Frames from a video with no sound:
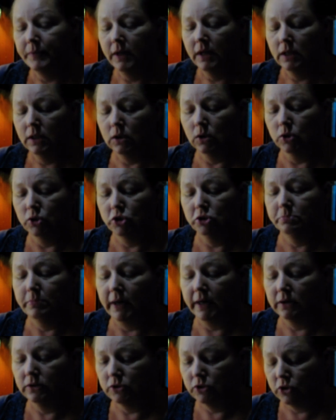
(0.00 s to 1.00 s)
Larger
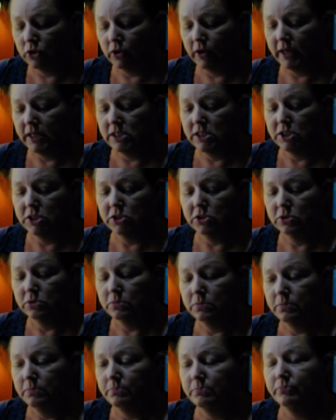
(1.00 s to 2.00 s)
bottles are great too
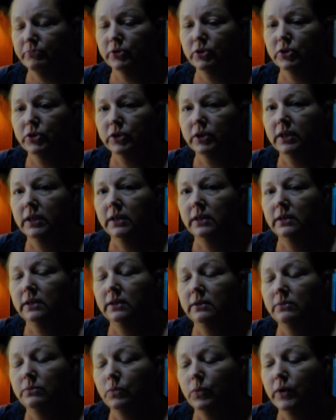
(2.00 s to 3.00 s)
for cooking
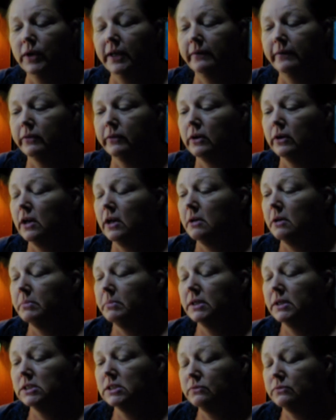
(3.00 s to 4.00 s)
and whatever.
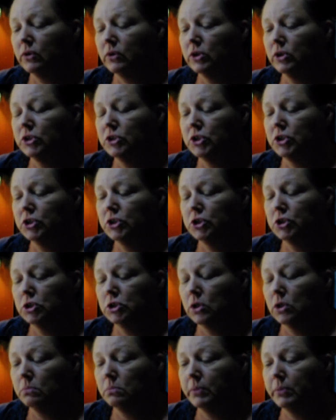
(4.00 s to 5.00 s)
But as far as just your
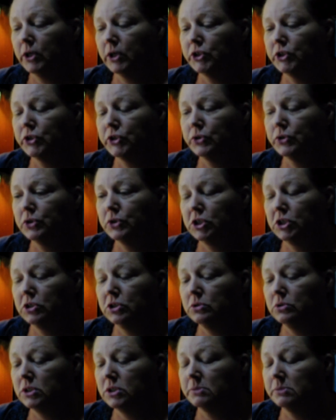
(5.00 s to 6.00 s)
own personal
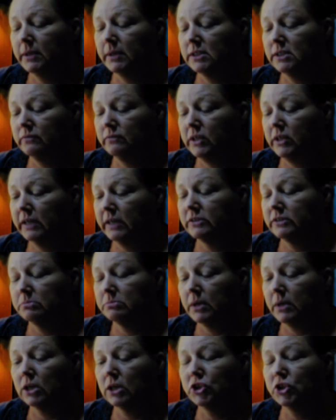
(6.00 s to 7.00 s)
use, especially if you have
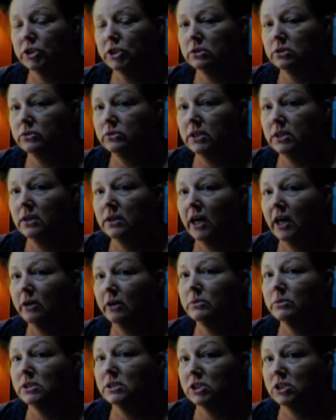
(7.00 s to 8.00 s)
small children,
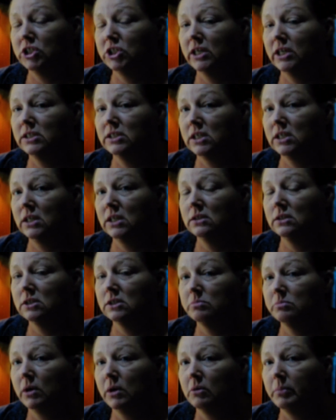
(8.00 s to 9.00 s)
I would suggest getting the
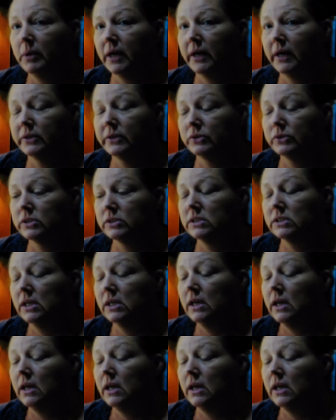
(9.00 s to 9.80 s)
small bottles.